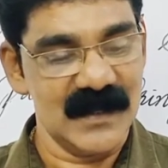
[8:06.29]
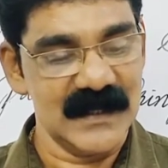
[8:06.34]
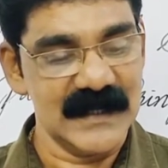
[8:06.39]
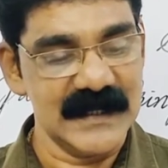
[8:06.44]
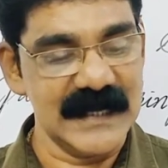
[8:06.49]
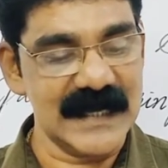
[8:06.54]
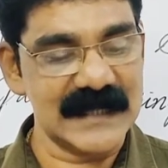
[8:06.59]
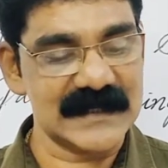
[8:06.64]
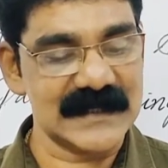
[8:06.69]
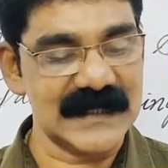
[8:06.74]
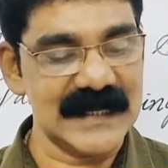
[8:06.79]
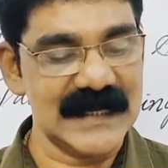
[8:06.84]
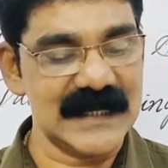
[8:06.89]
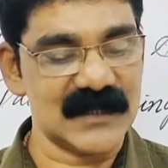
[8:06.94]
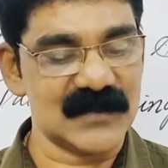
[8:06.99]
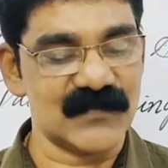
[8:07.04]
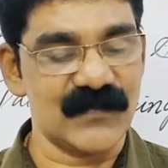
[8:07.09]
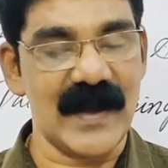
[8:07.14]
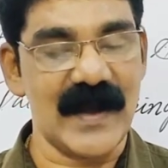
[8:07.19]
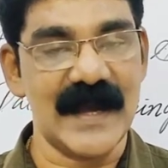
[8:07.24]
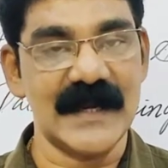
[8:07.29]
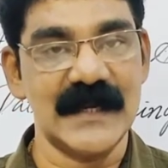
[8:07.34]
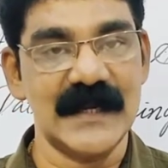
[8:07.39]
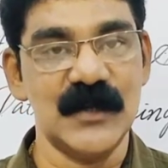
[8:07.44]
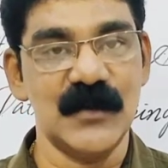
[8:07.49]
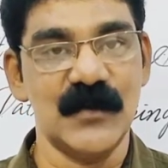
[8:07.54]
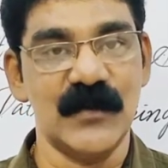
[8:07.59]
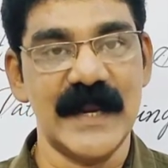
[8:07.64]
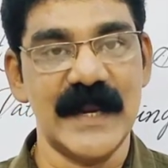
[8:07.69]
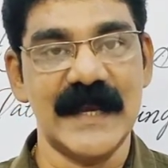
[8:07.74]
Yes, it is
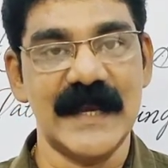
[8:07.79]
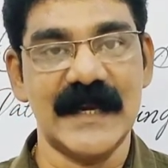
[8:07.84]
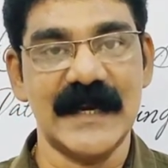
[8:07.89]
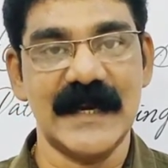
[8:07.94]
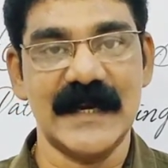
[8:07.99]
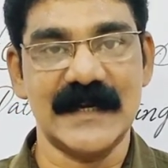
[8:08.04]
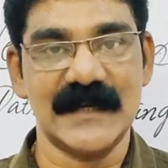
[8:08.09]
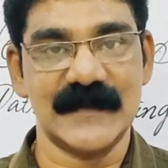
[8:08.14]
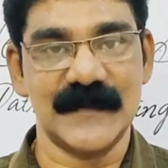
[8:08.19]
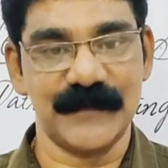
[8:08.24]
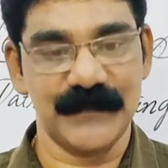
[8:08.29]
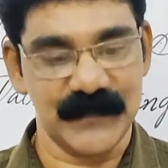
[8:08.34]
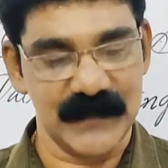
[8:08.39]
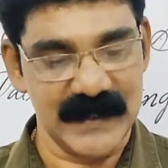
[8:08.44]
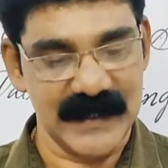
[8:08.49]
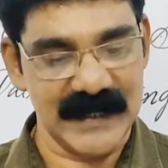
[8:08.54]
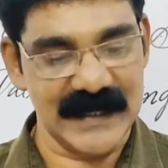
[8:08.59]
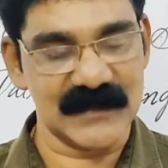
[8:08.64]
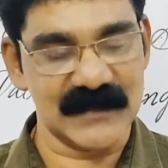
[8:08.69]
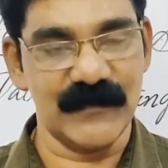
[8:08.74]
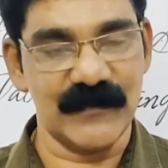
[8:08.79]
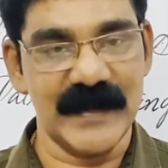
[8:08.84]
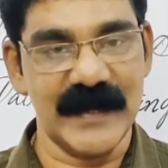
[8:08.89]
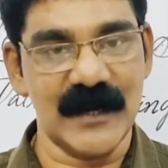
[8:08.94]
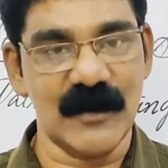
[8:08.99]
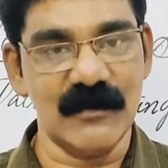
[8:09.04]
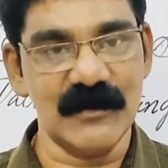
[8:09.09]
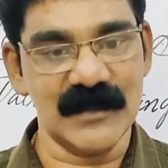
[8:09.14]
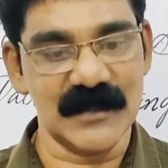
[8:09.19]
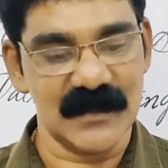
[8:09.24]
fine, Yuri agreed. Yes, very
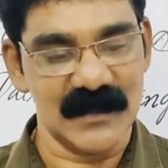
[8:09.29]
good.